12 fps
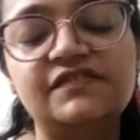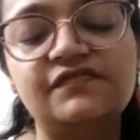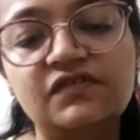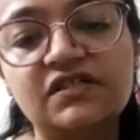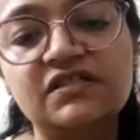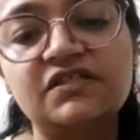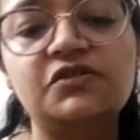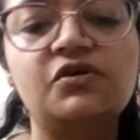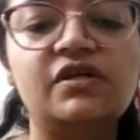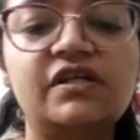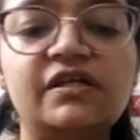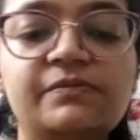worse,
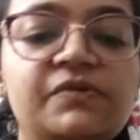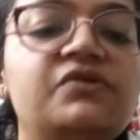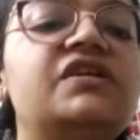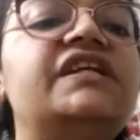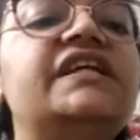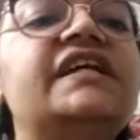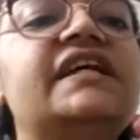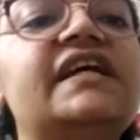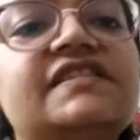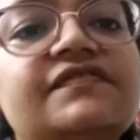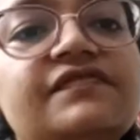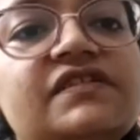your immunity
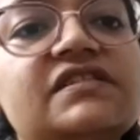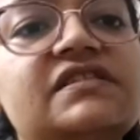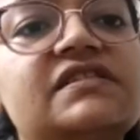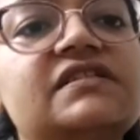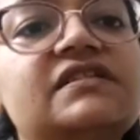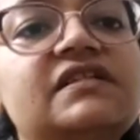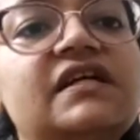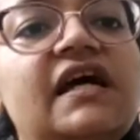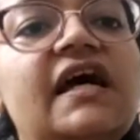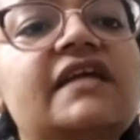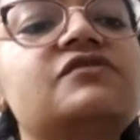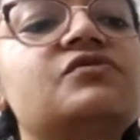gets worse,
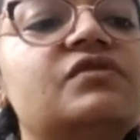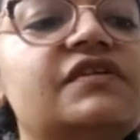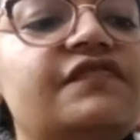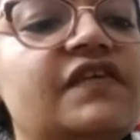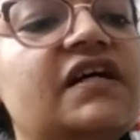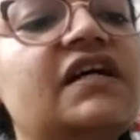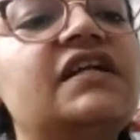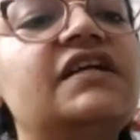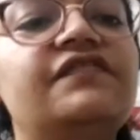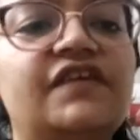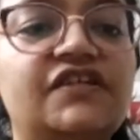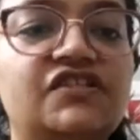and so the fungal
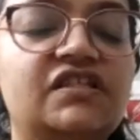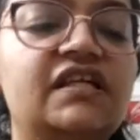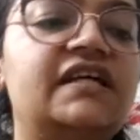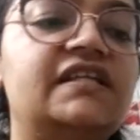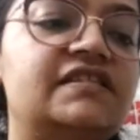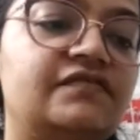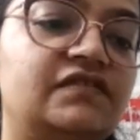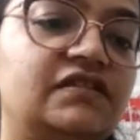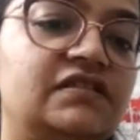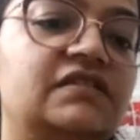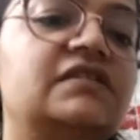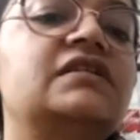infection gets
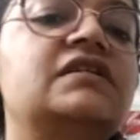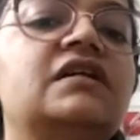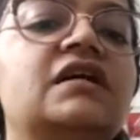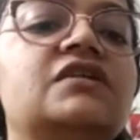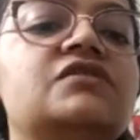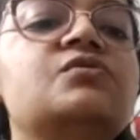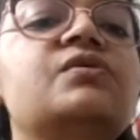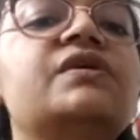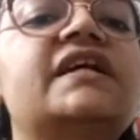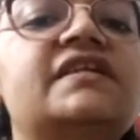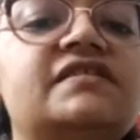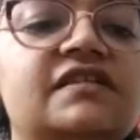worse. So,
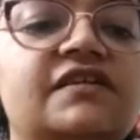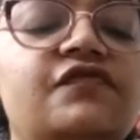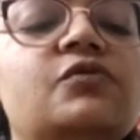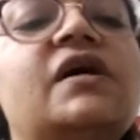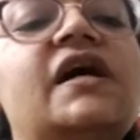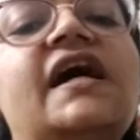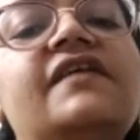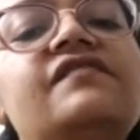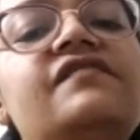yes, if you have